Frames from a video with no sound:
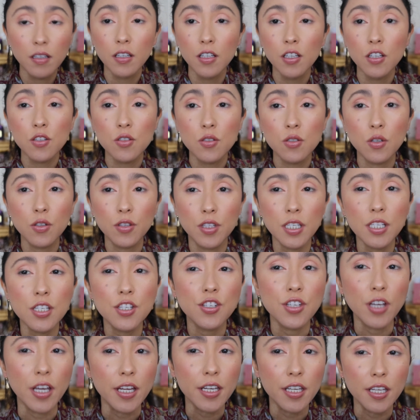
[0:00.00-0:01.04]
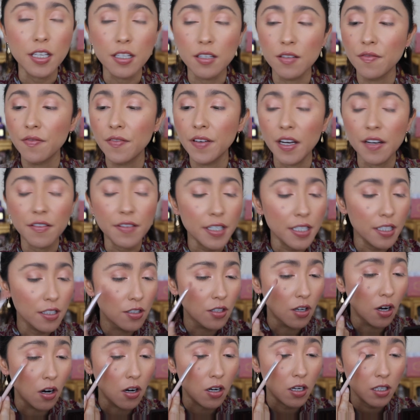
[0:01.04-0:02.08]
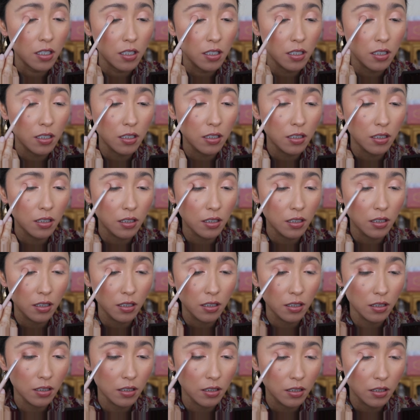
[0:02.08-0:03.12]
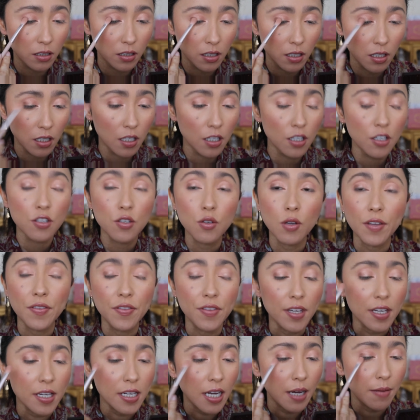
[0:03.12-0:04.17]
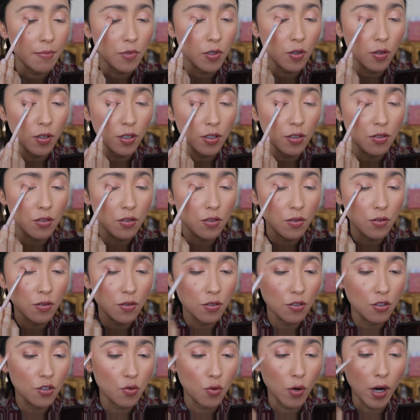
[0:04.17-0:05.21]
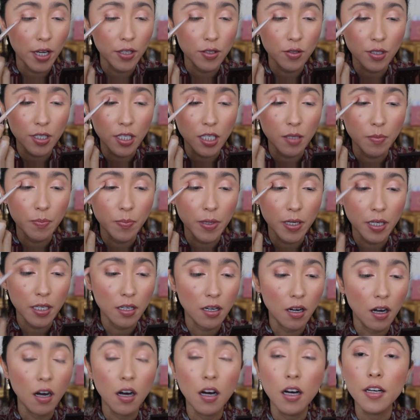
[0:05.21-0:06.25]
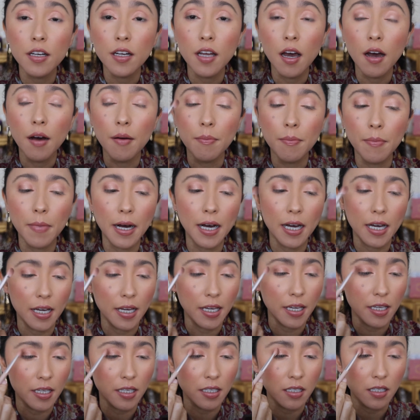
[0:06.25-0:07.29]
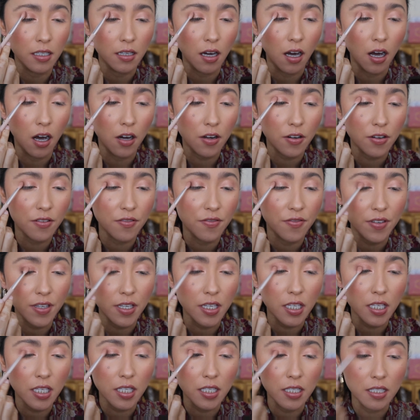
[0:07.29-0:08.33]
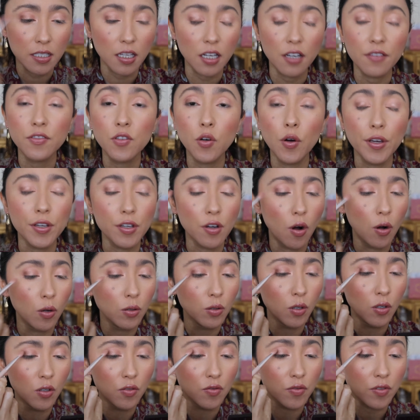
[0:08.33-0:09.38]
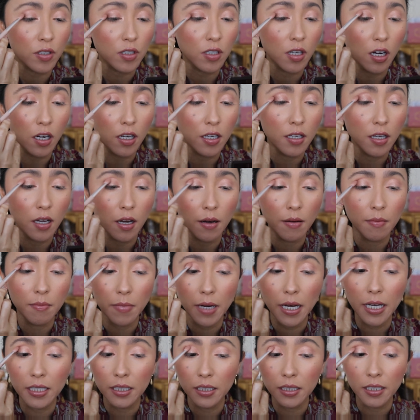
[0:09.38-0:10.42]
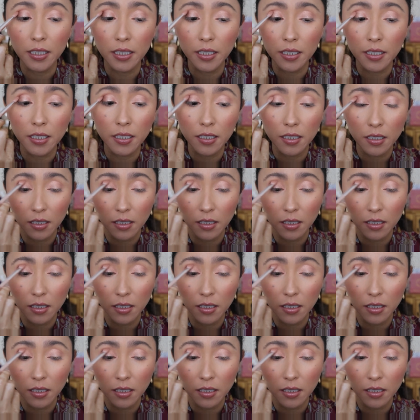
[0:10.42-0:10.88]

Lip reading: So this shade is very dark. So I think I'm going to try to keep it on my outer V instead of going all over on my lid.